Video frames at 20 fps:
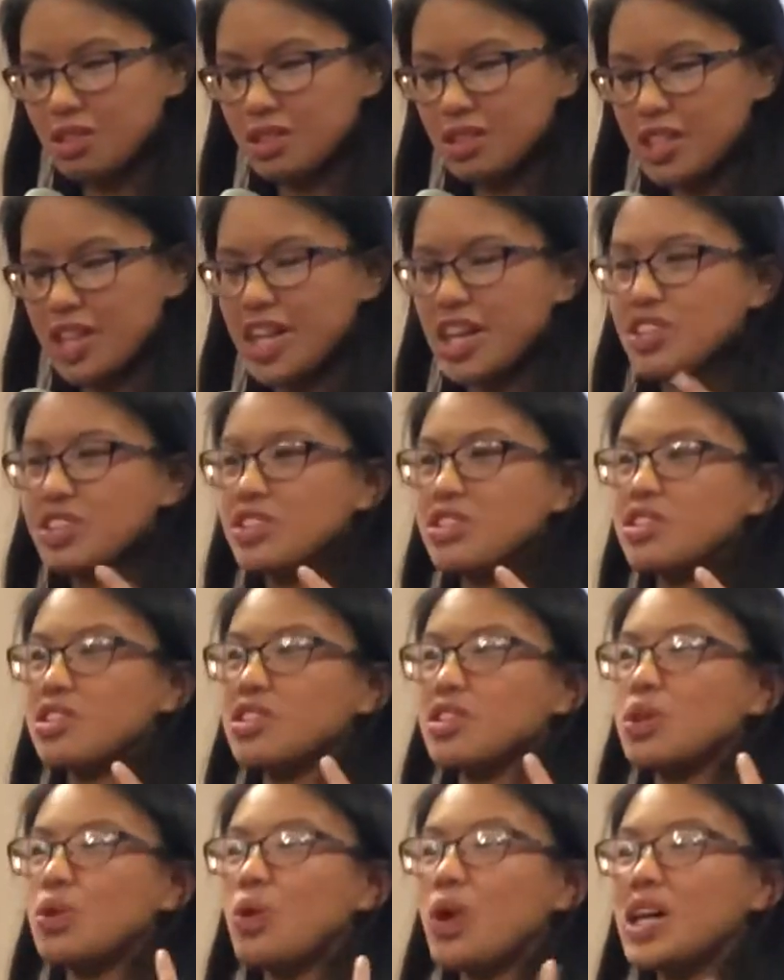To answer
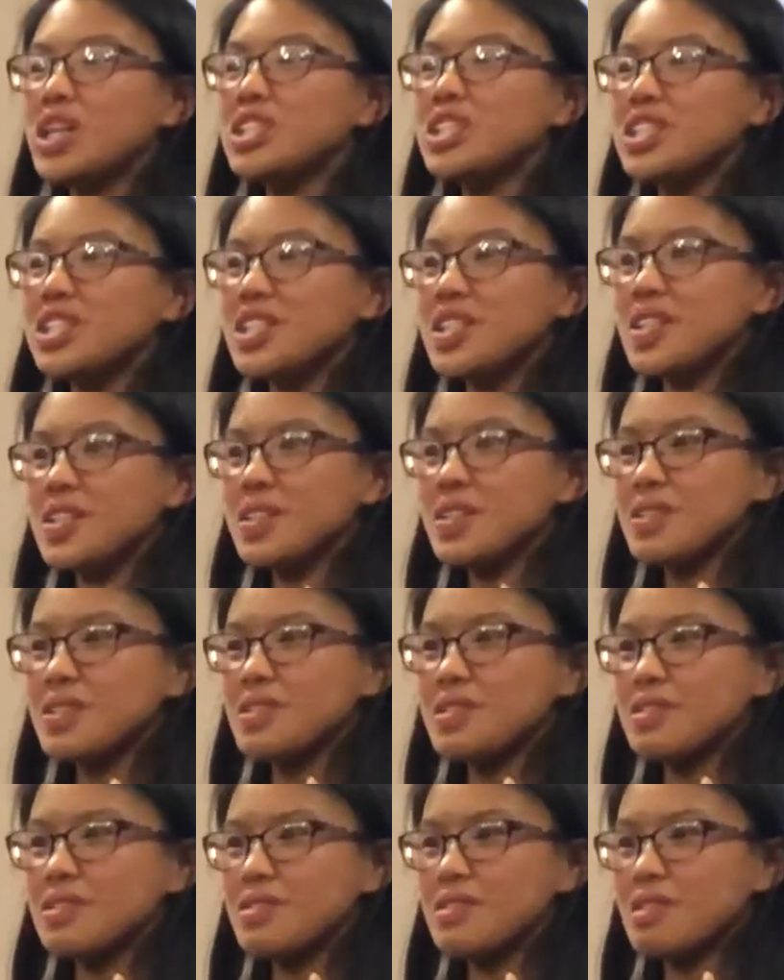the question
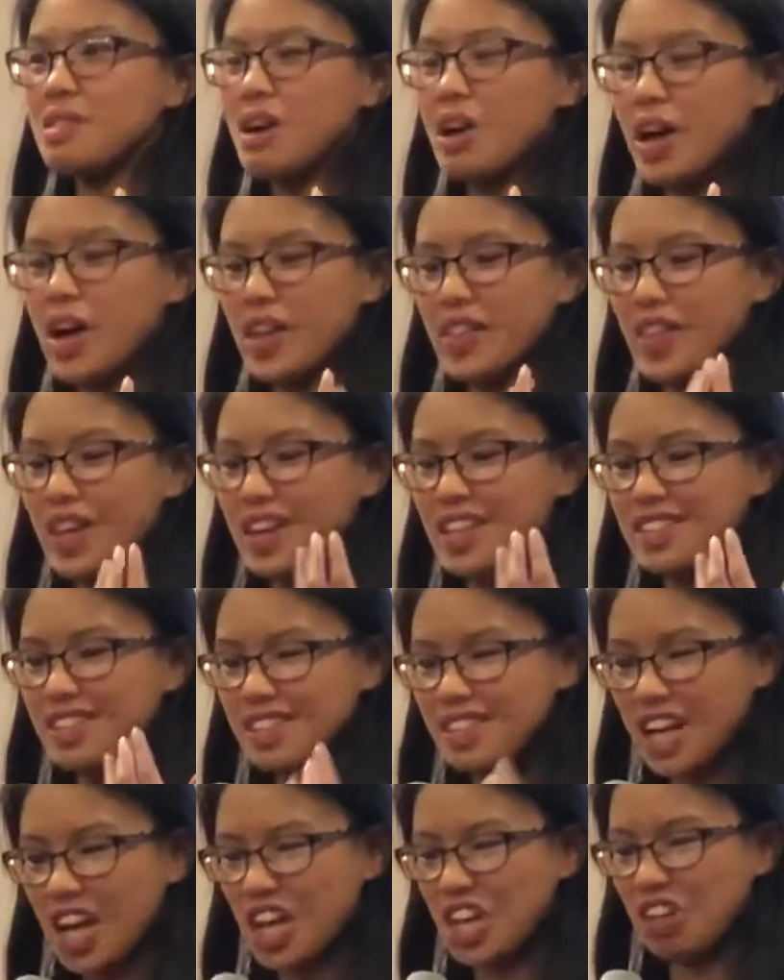that is
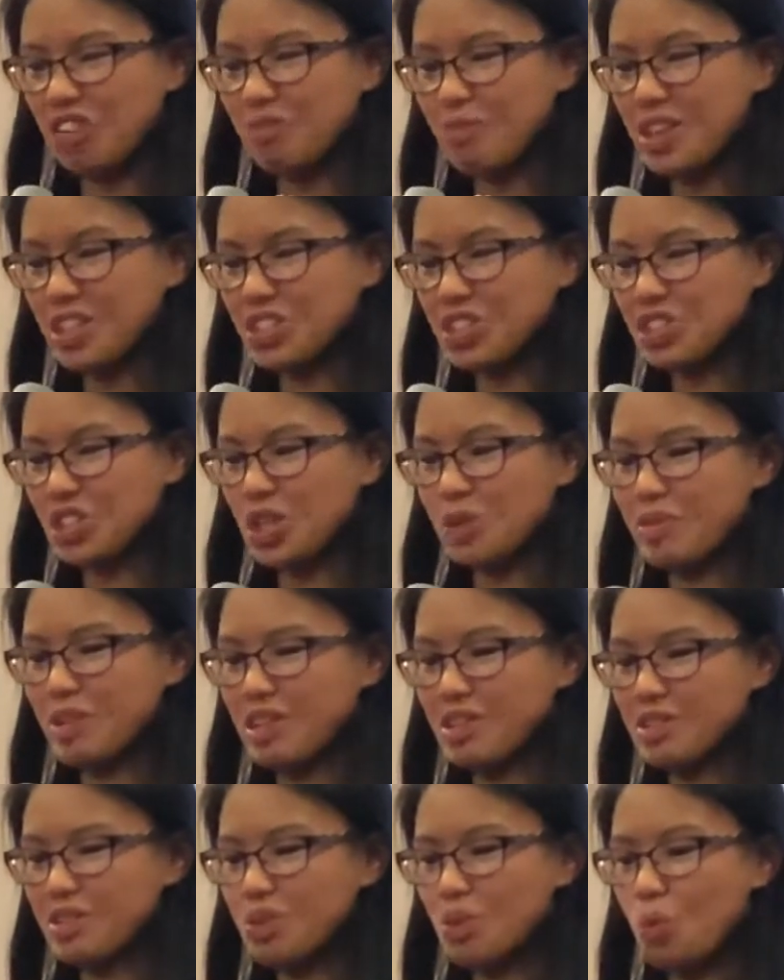the title of my
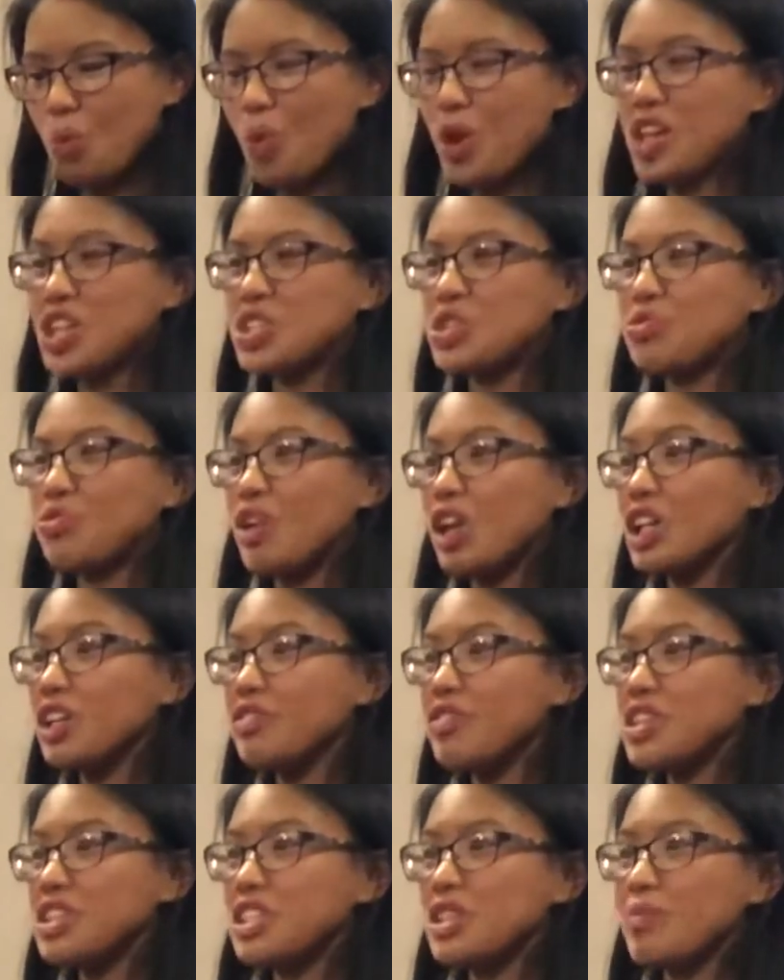sermon, what is
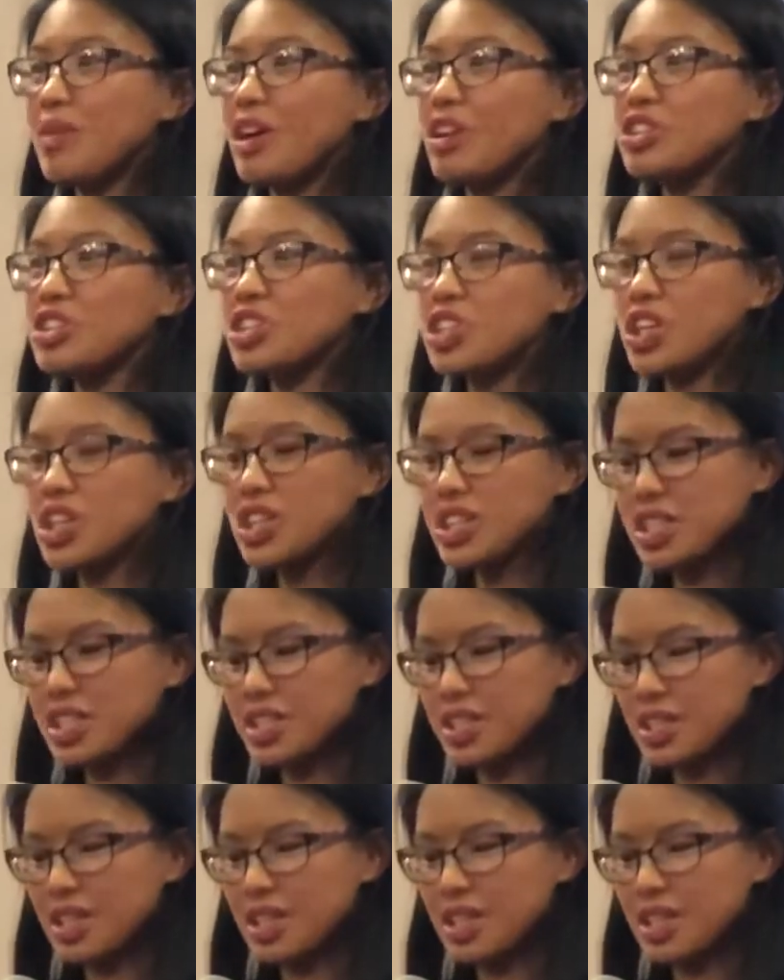relevant about church?